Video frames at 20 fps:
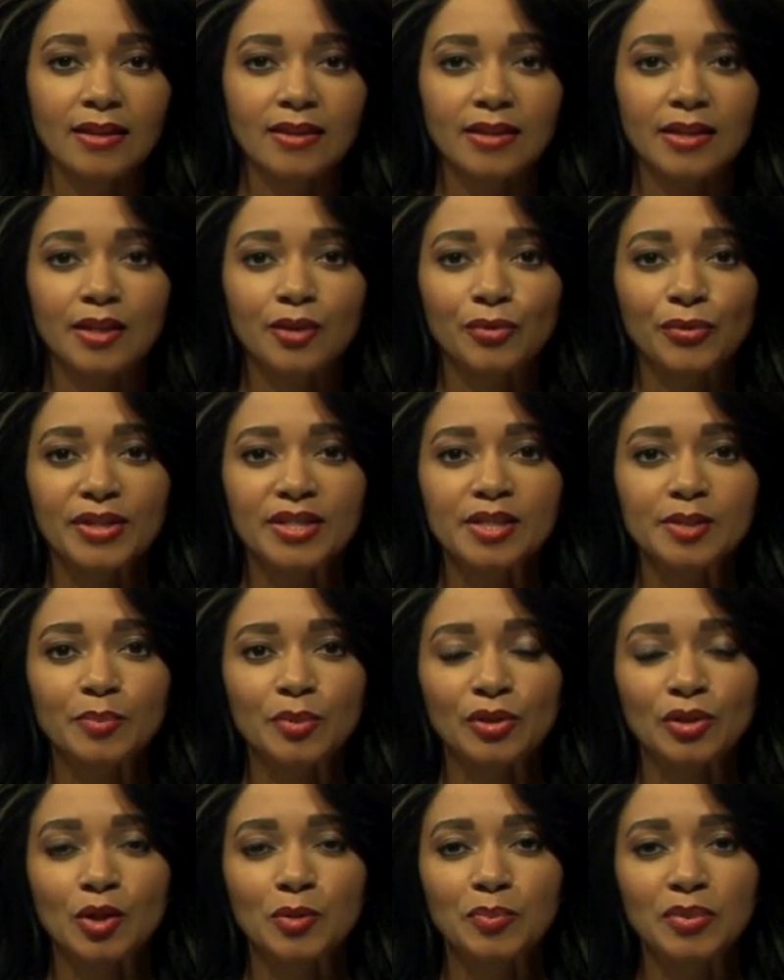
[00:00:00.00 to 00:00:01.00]
The
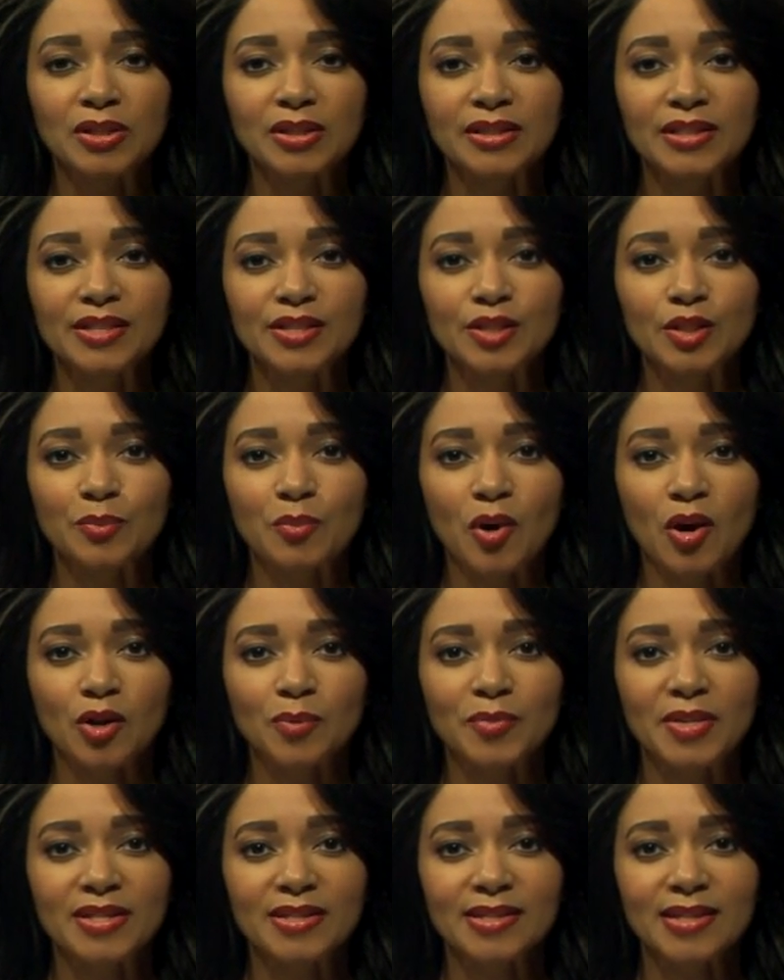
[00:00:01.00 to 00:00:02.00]
Greensboro Police
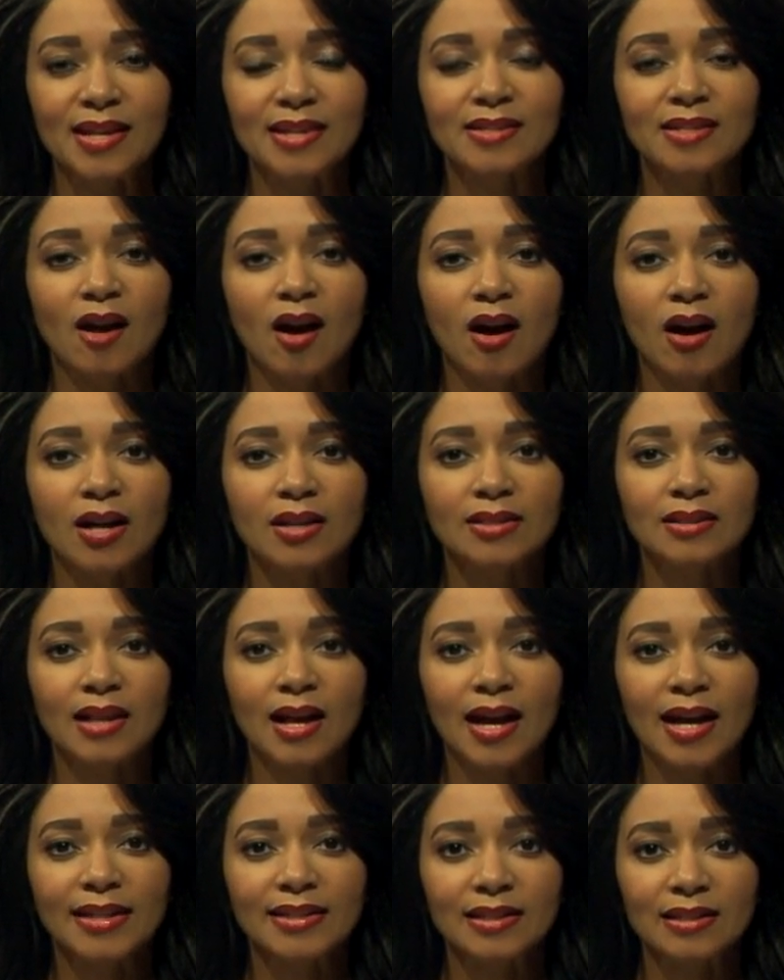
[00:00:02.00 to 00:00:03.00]
Department says
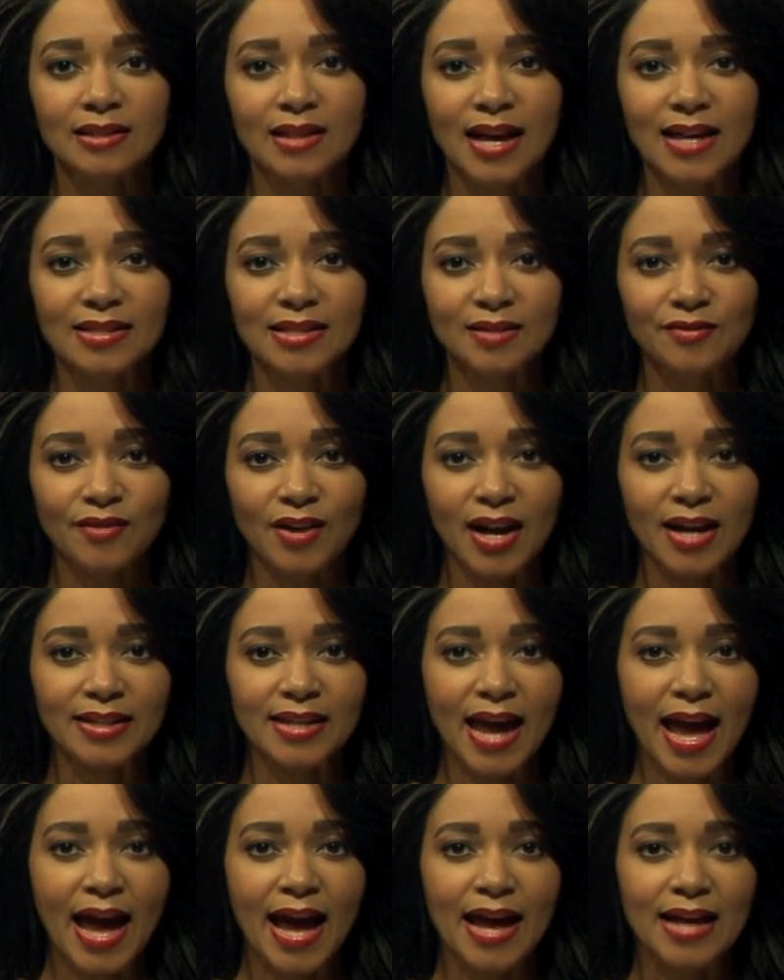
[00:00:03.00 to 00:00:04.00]
online
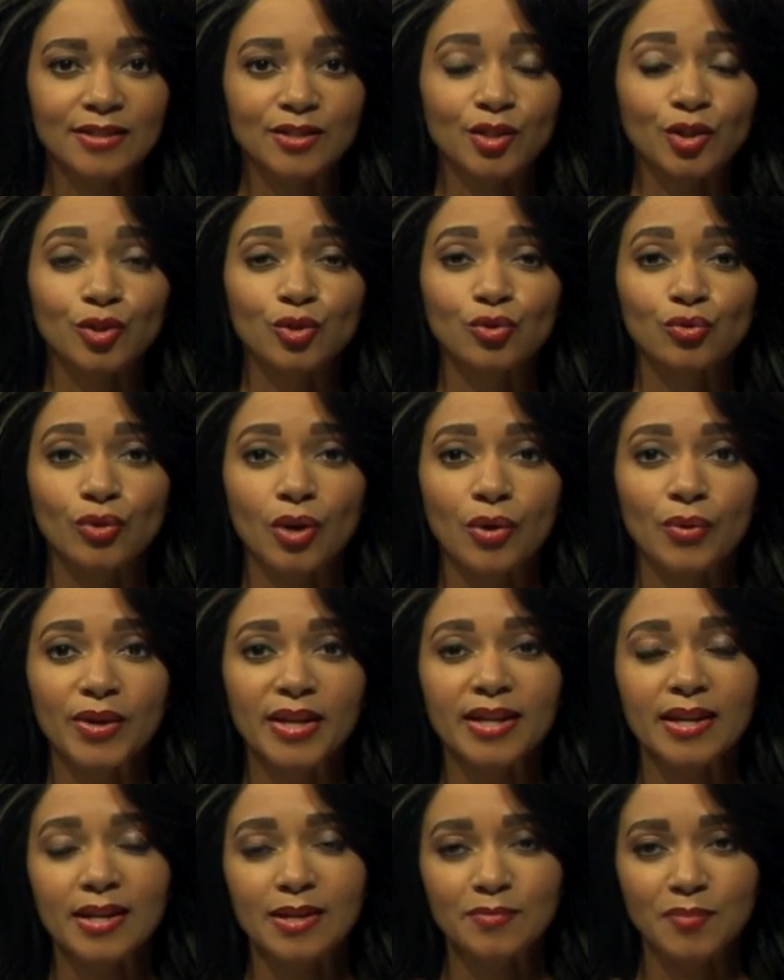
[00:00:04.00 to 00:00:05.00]
classified ads are
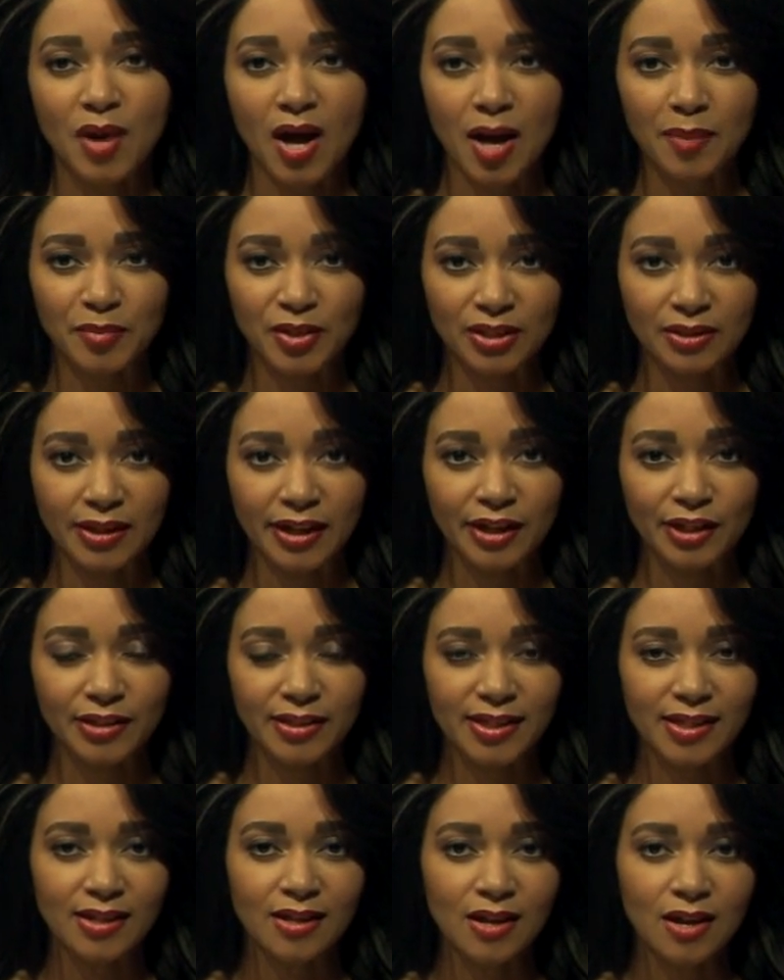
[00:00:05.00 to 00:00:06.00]
growing in
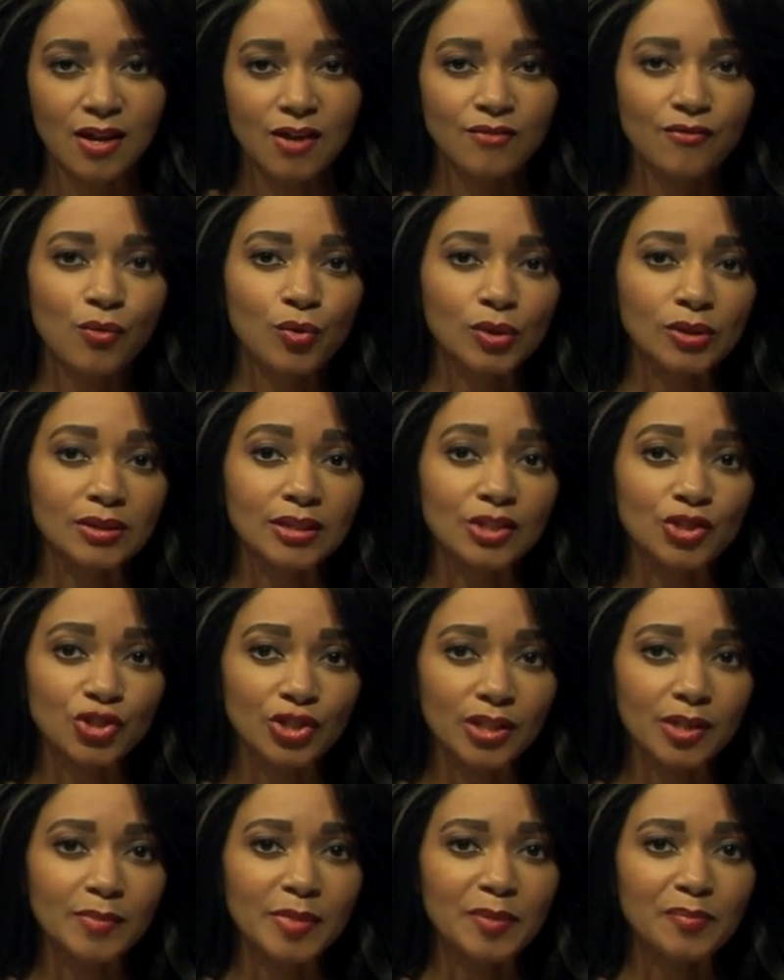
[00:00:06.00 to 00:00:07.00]
popularity for
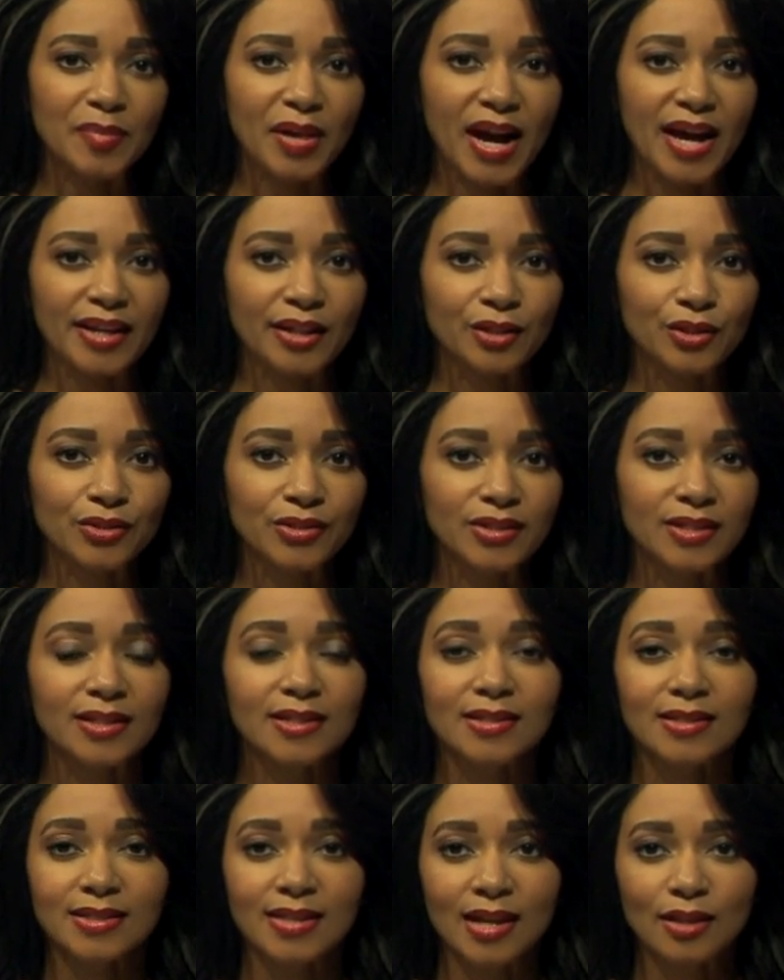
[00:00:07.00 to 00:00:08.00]
legitimate buyers,
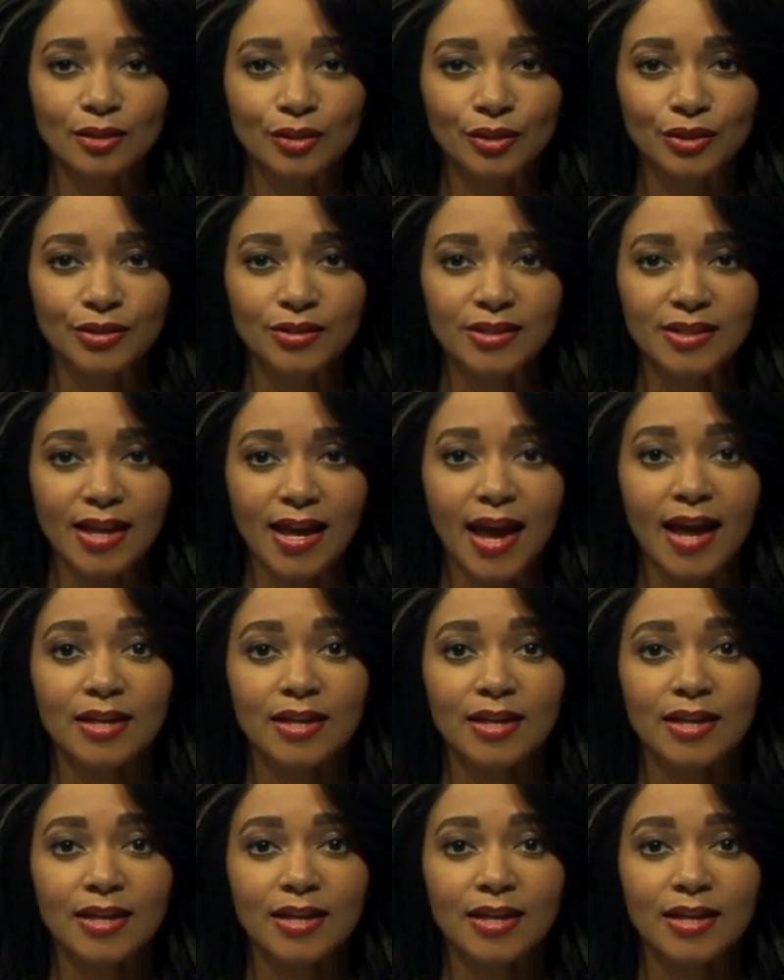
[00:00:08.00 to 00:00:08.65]
sellers,